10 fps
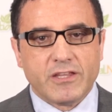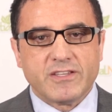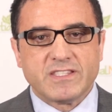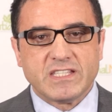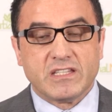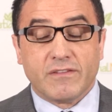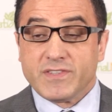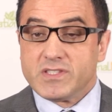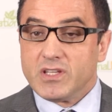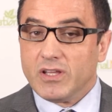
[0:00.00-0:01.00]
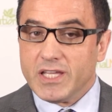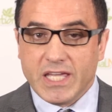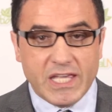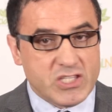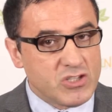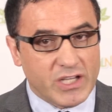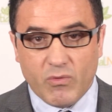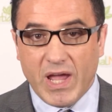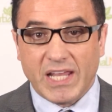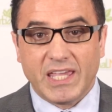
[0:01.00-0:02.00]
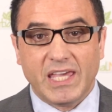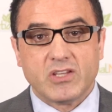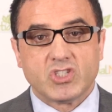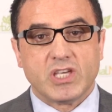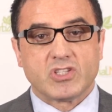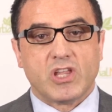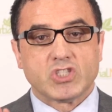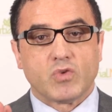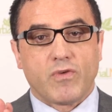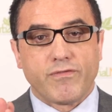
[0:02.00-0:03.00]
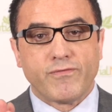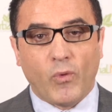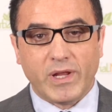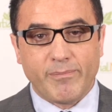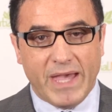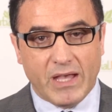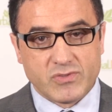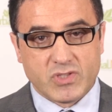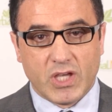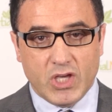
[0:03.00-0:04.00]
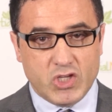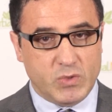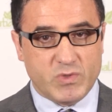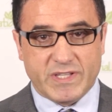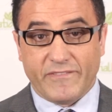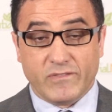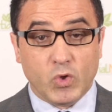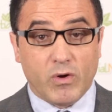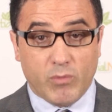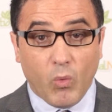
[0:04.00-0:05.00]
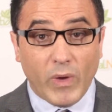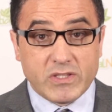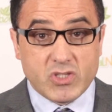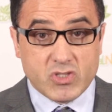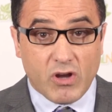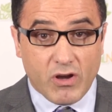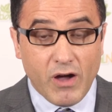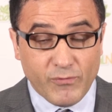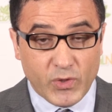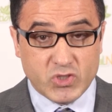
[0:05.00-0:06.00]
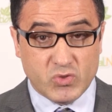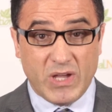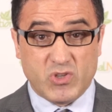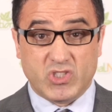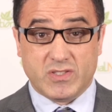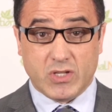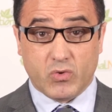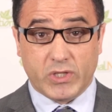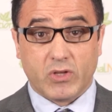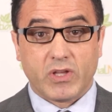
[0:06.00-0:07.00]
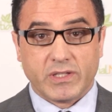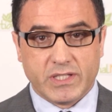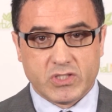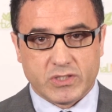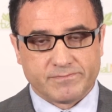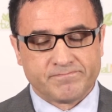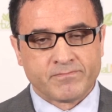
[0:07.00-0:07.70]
The C. difficile is not eradicated. She has lost over 40 pounds. She was of normal weight to start off with, so now she's in critical condition.